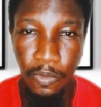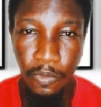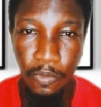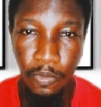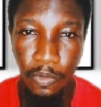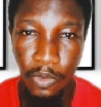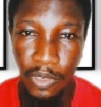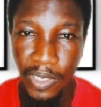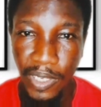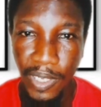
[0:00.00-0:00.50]

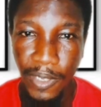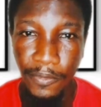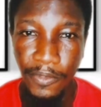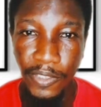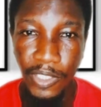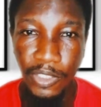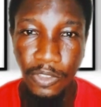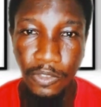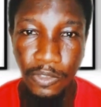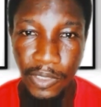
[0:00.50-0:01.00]
one
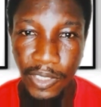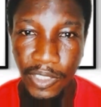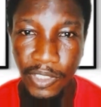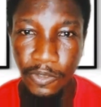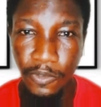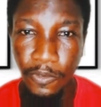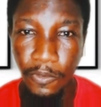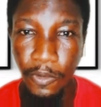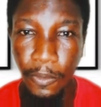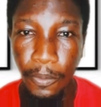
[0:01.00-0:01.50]
after the other.
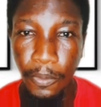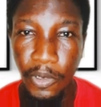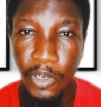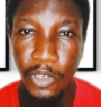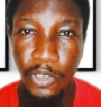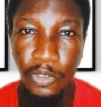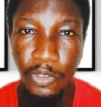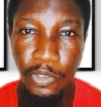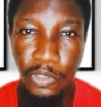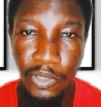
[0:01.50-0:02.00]
So for
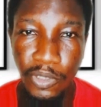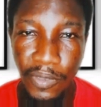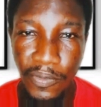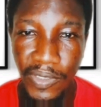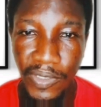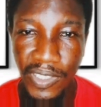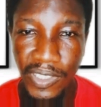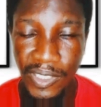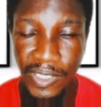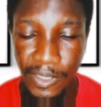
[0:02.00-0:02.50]
Brno
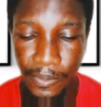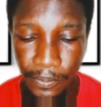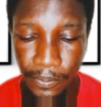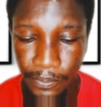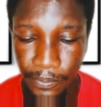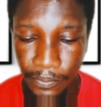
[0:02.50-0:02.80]
University,